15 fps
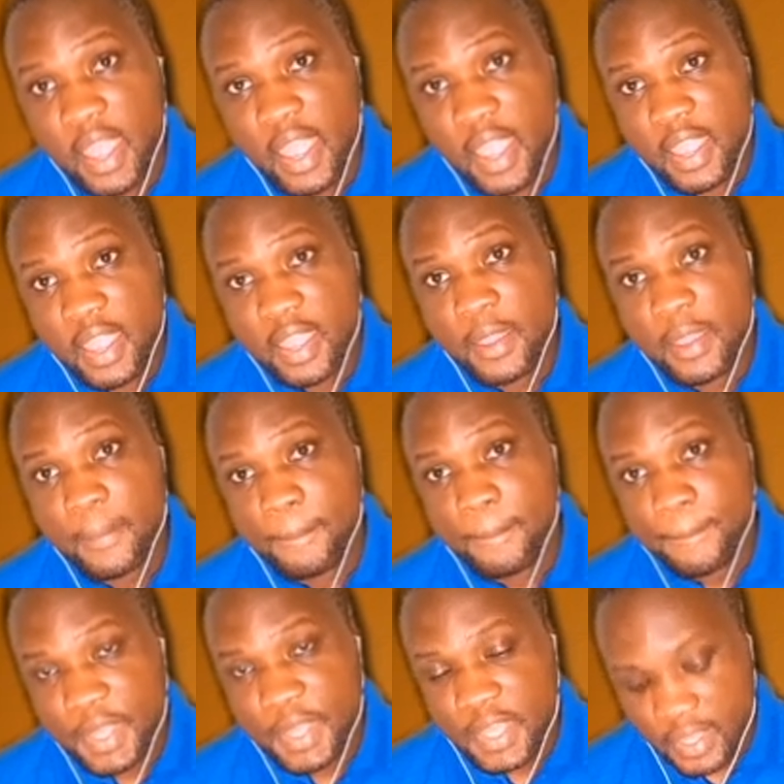A,
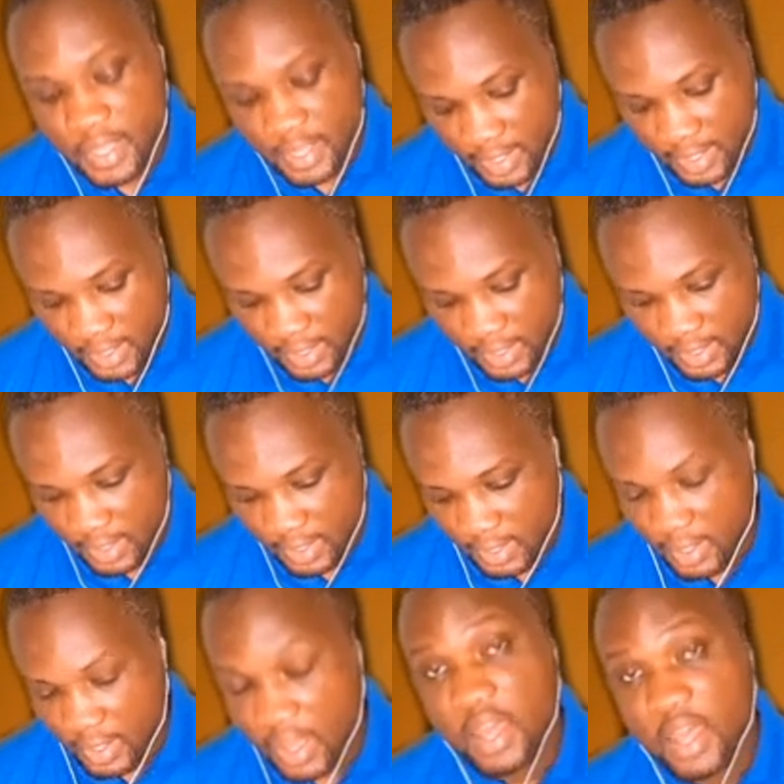B,
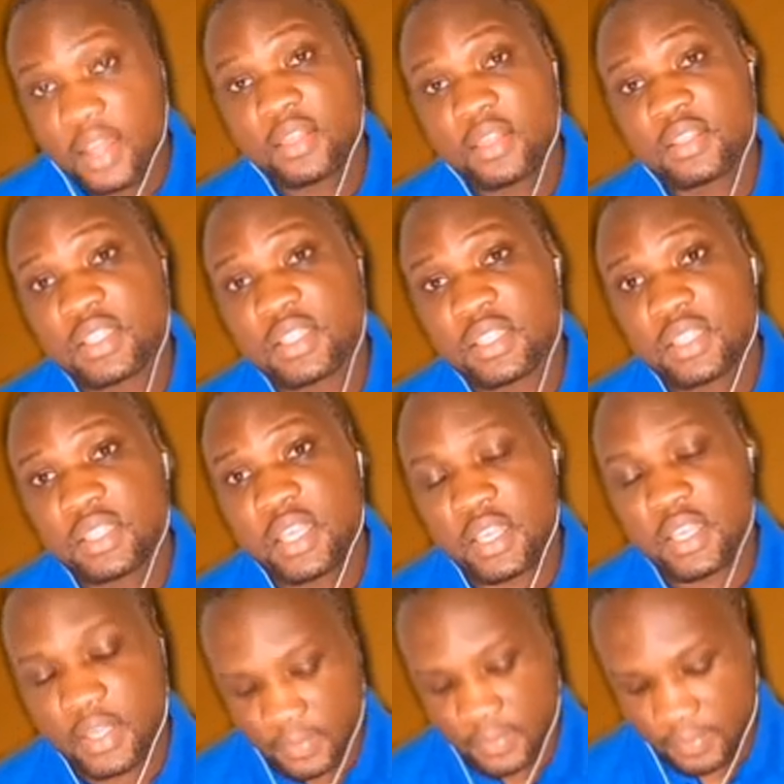and
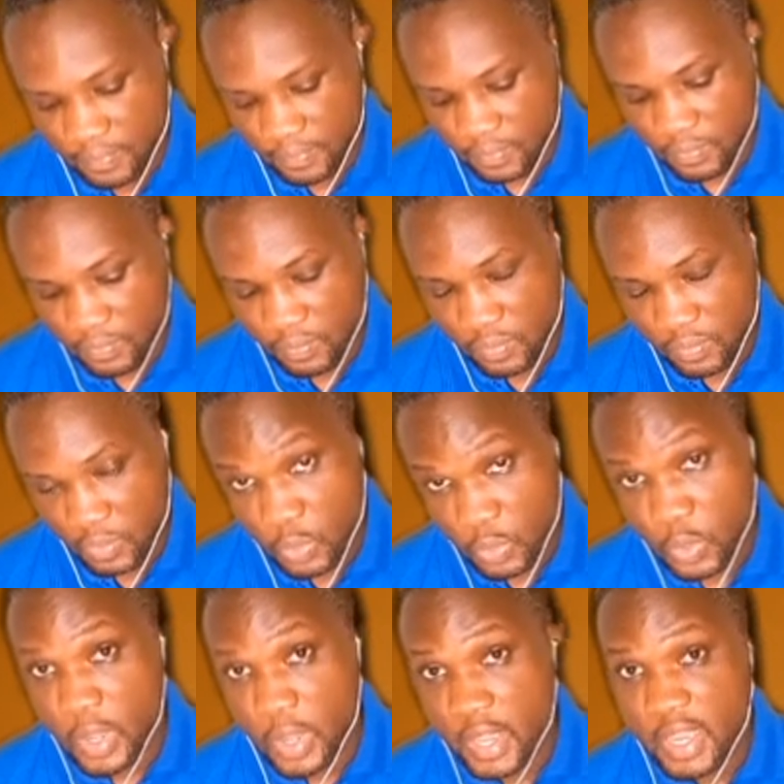C.
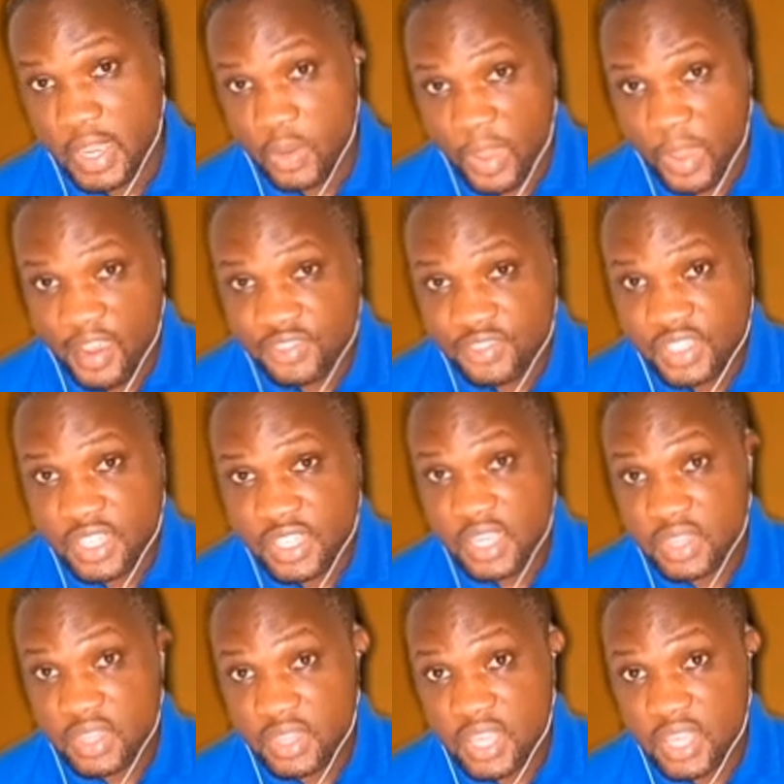We go again, we have C,
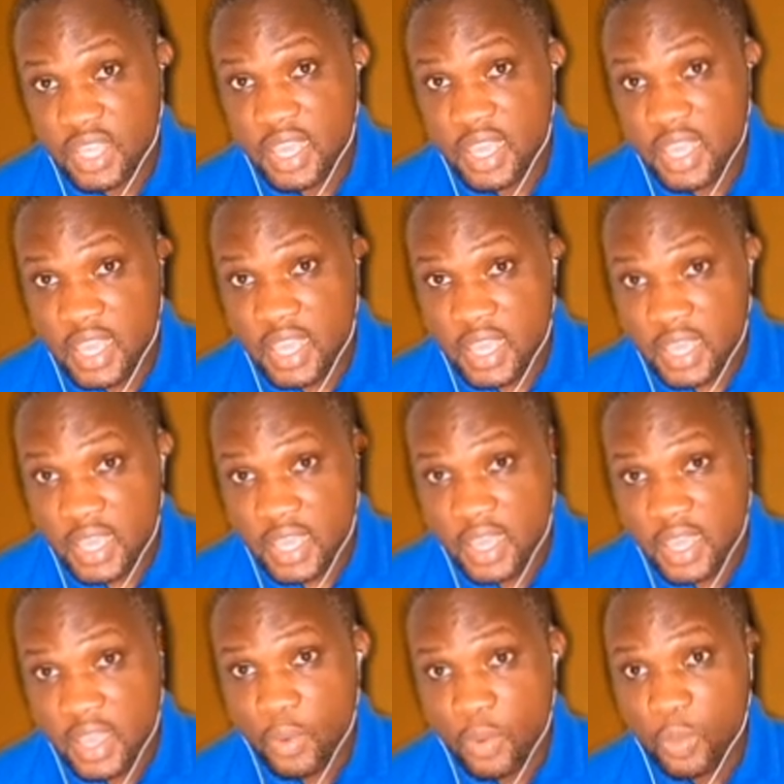D, E,
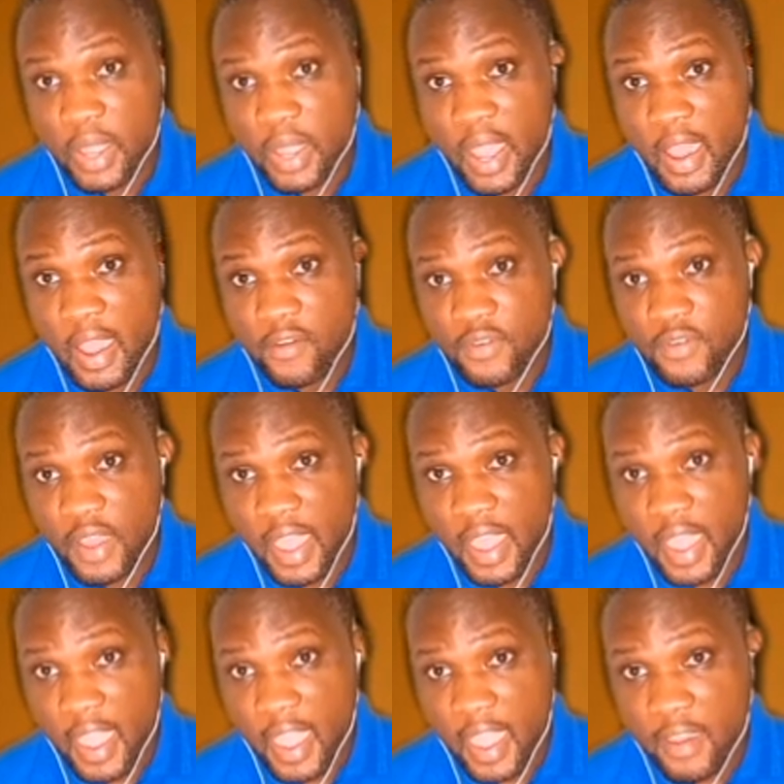we have
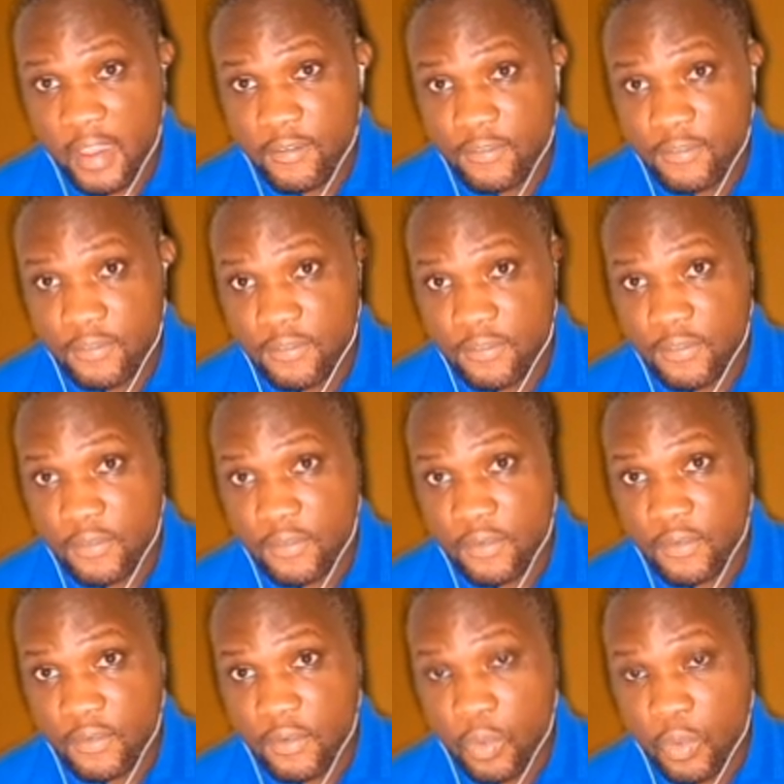F,
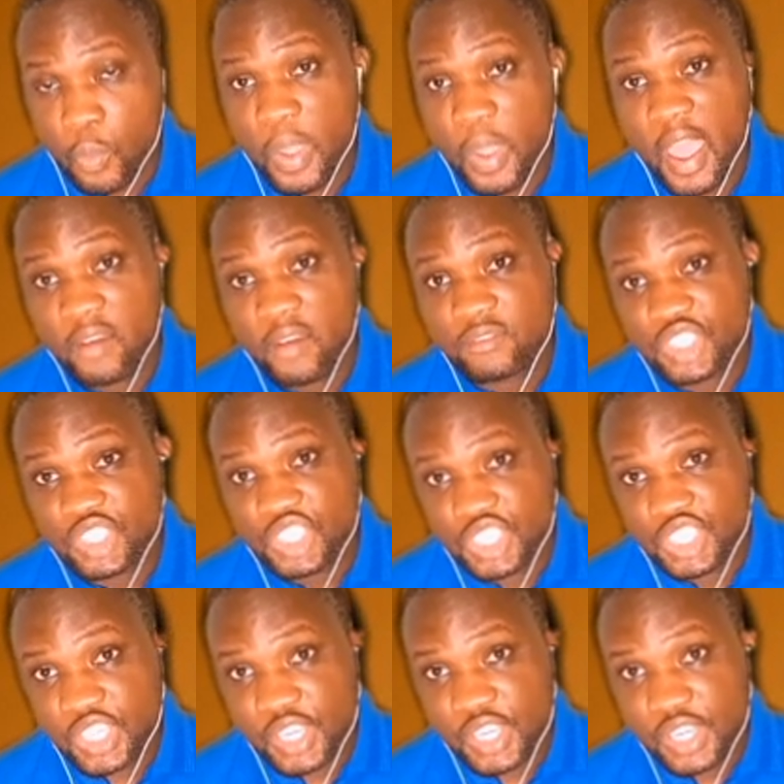we have G,
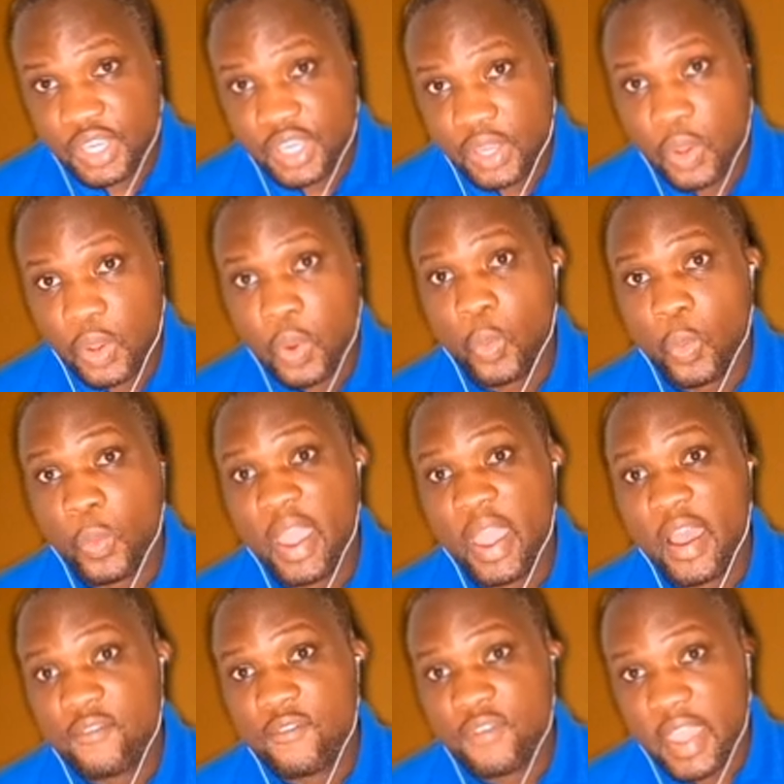we
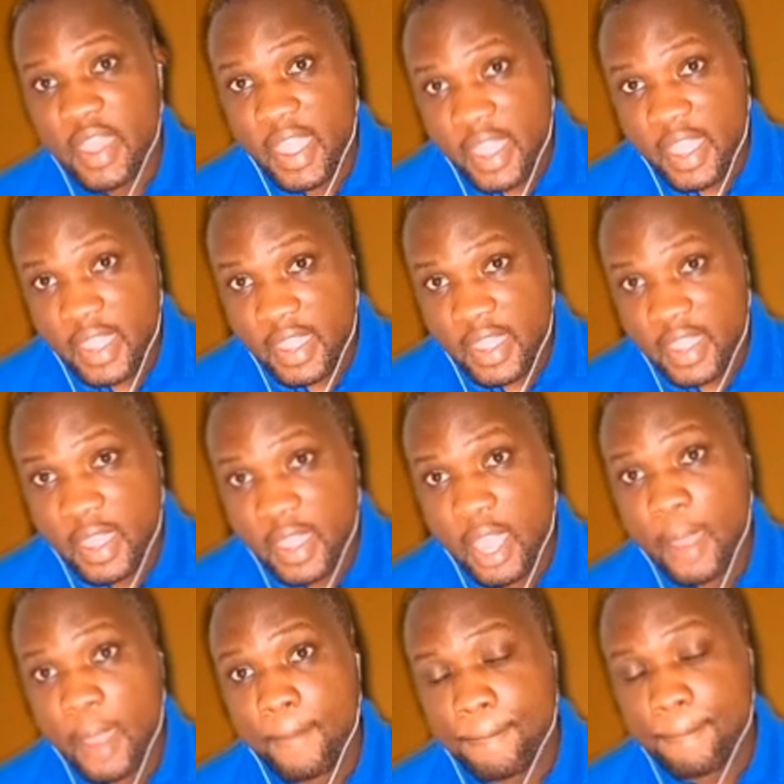have A,
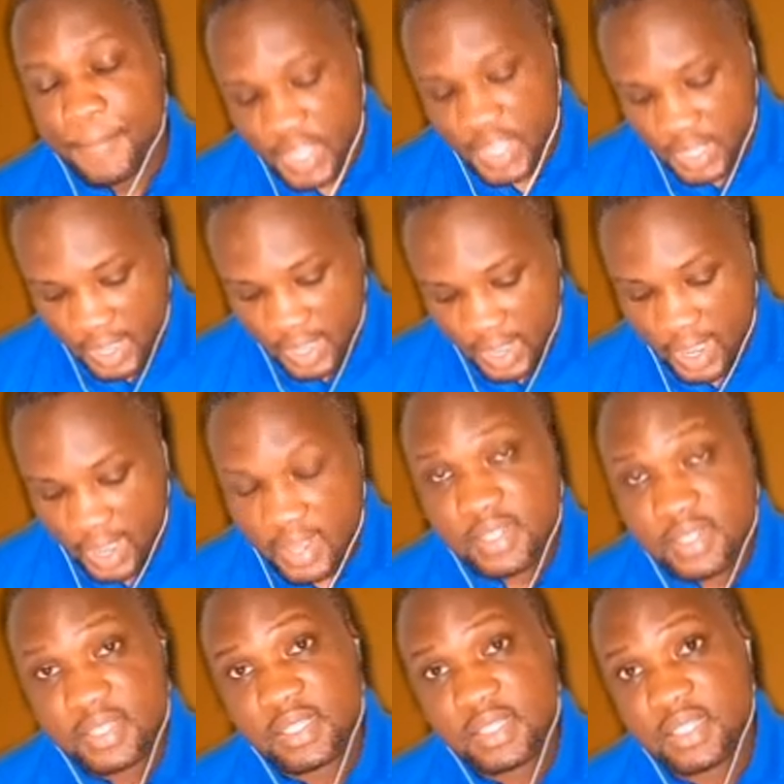B,
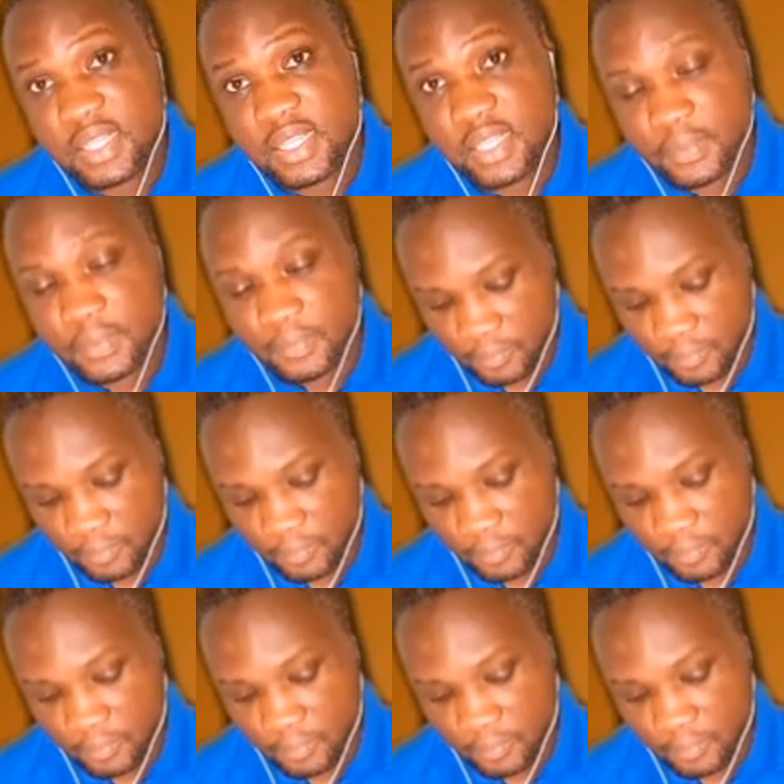and C.